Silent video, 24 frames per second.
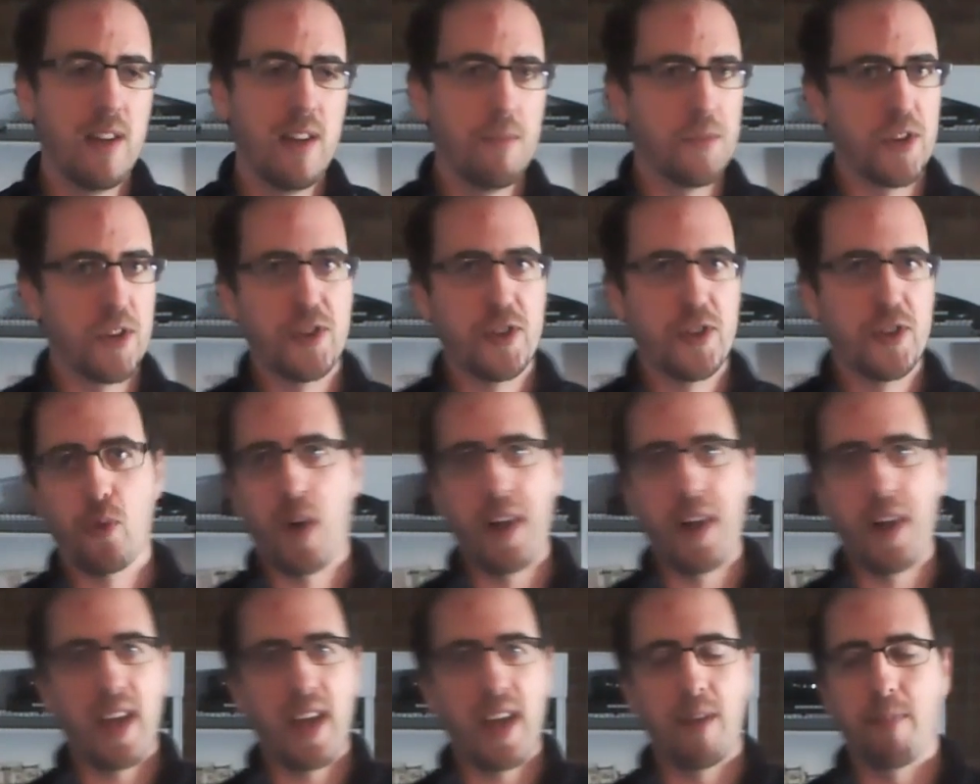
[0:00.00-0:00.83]
just
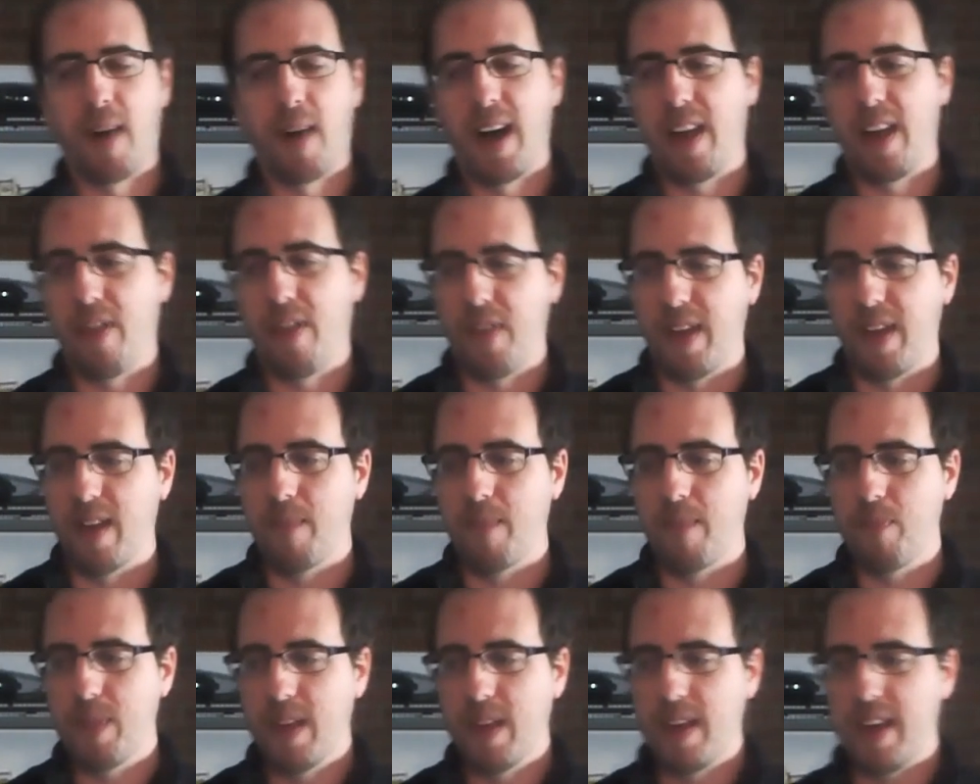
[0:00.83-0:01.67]
running it by
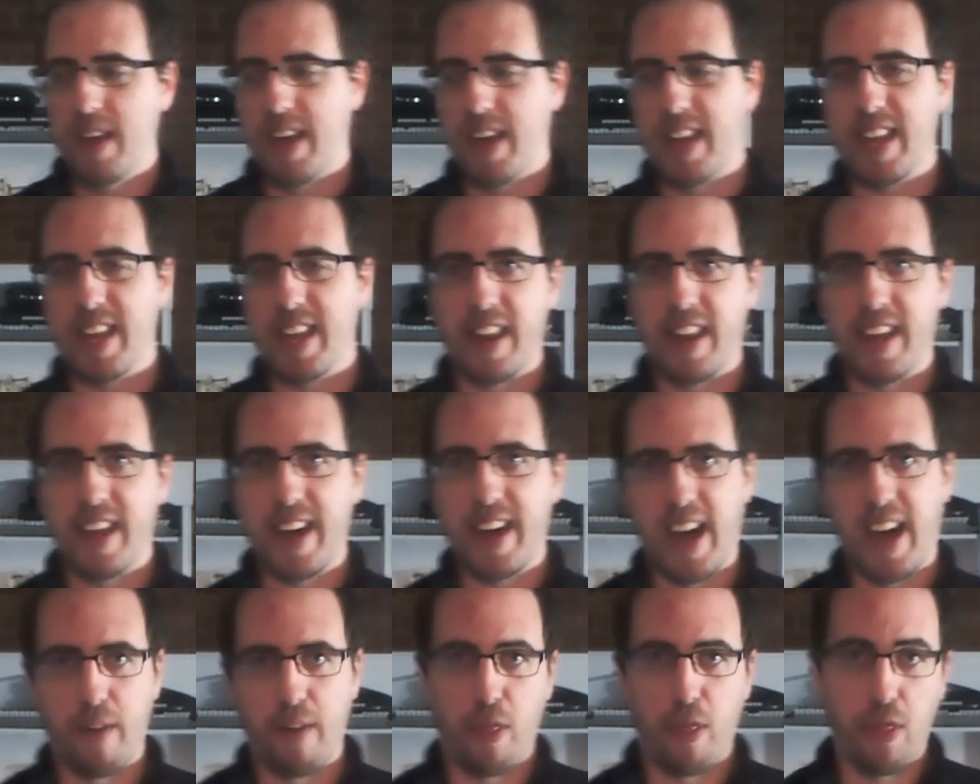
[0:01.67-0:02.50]
them and getting
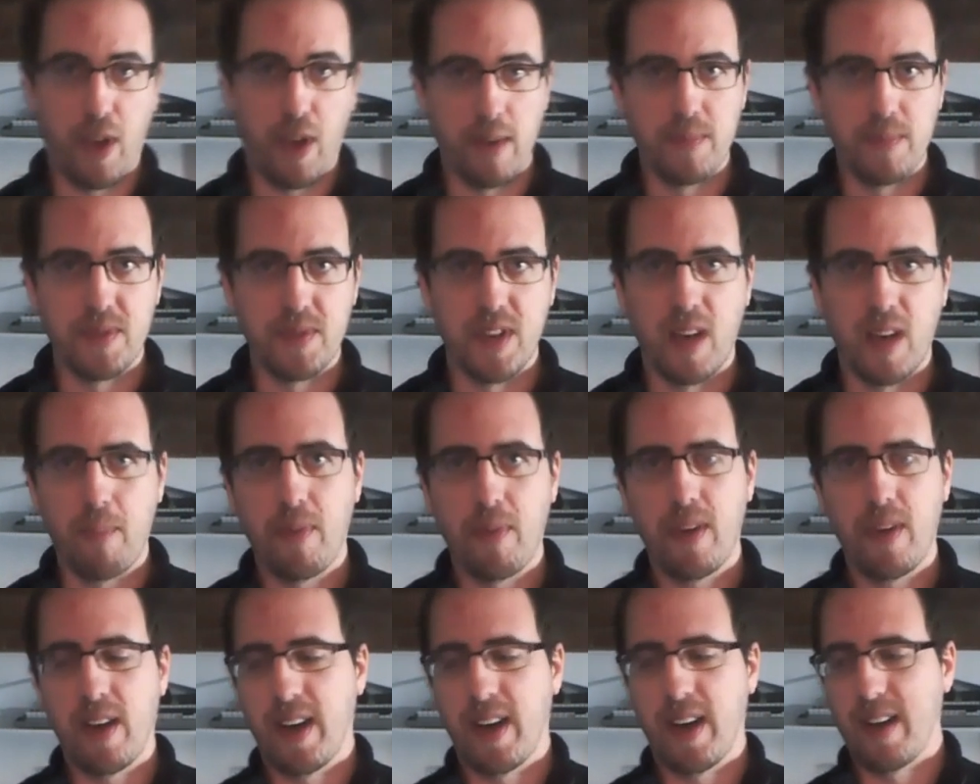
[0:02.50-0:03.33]
kind of a thumbs up,
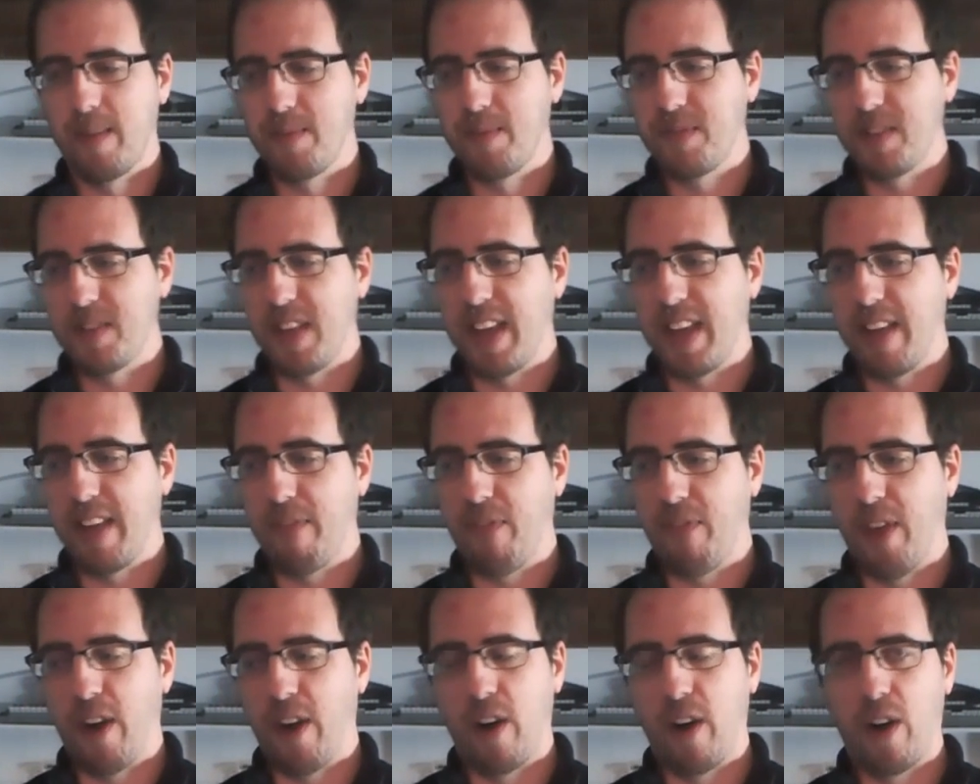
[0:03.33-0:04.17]
um, seeing if
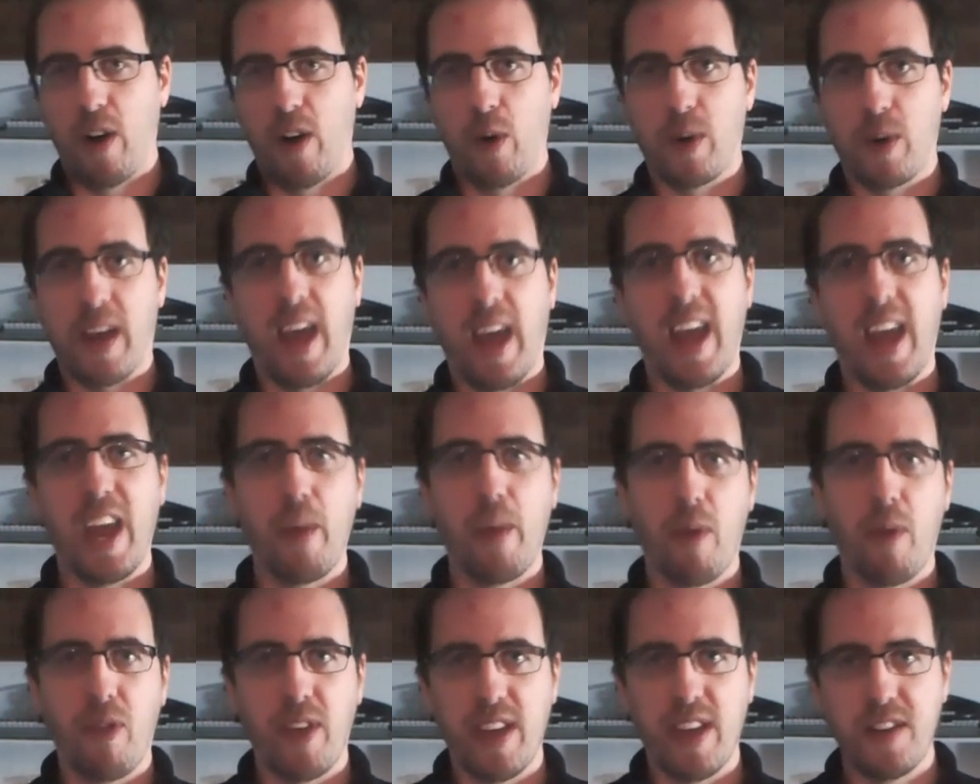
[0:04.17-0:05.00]
they're okay
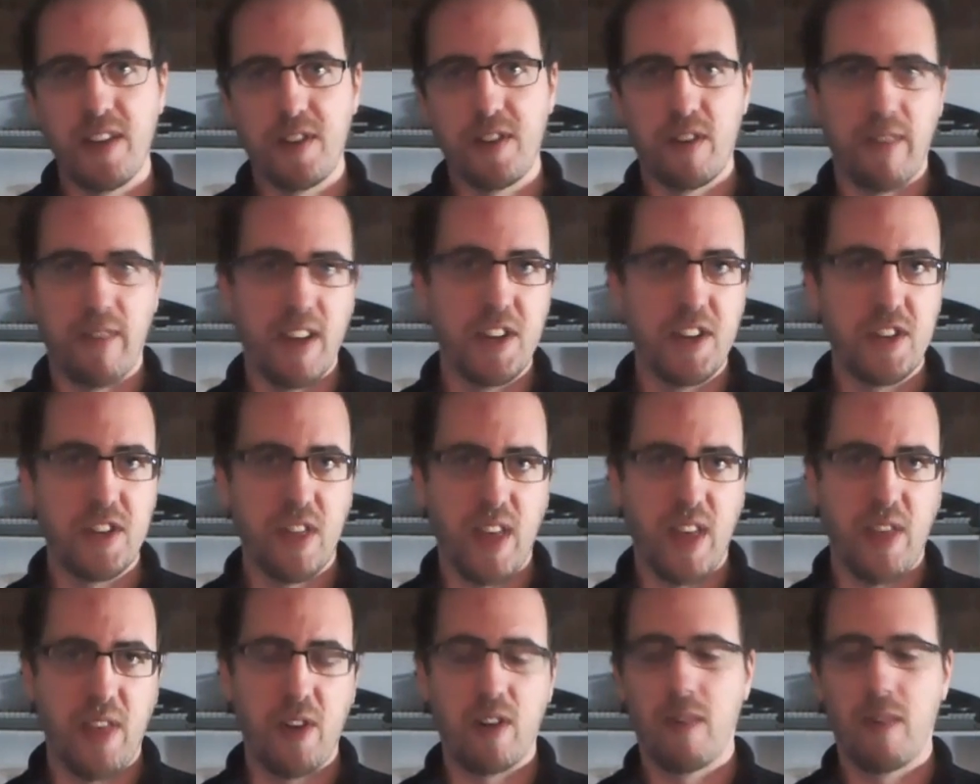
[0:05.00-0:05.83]
with the intervention
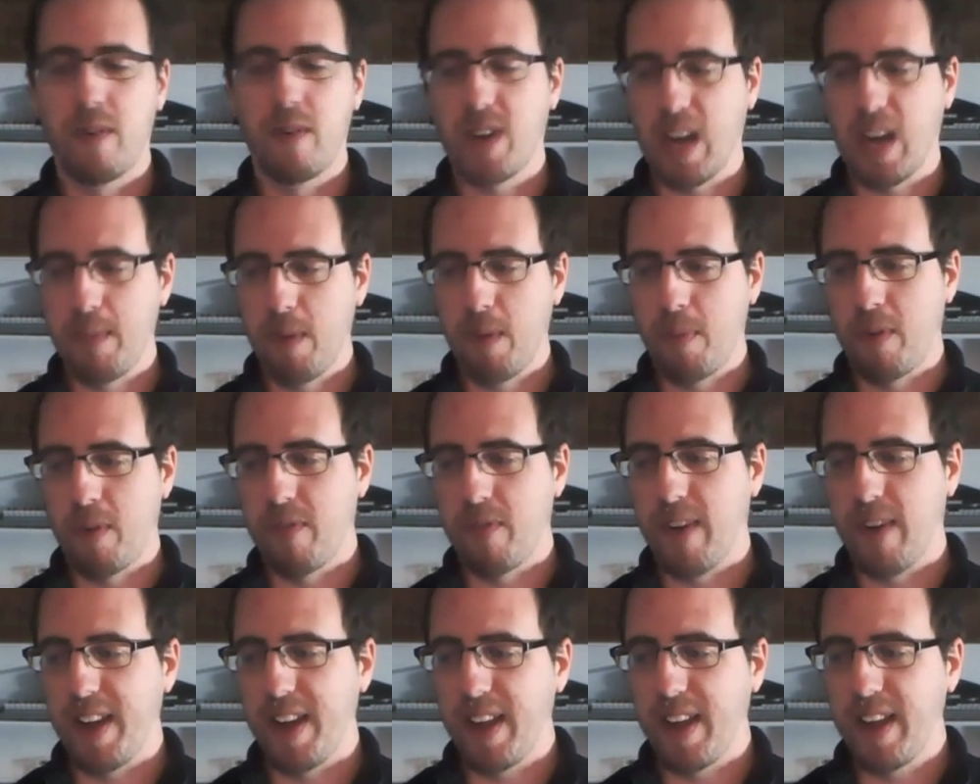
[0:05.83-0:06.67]
that they're going to be
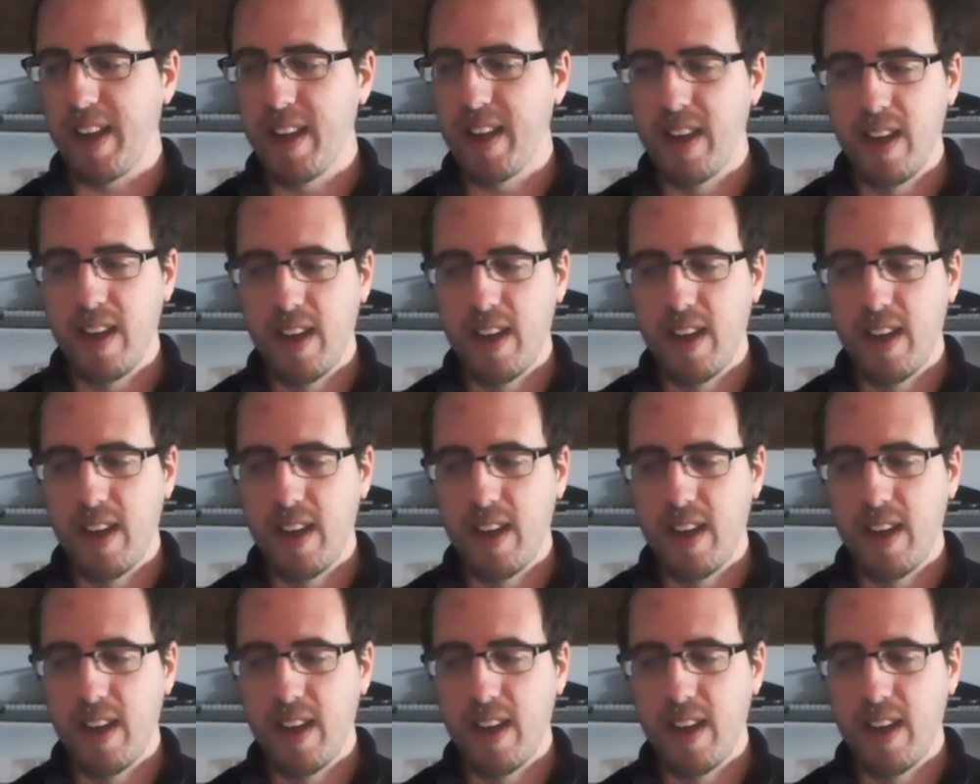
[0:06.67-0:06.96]
providing.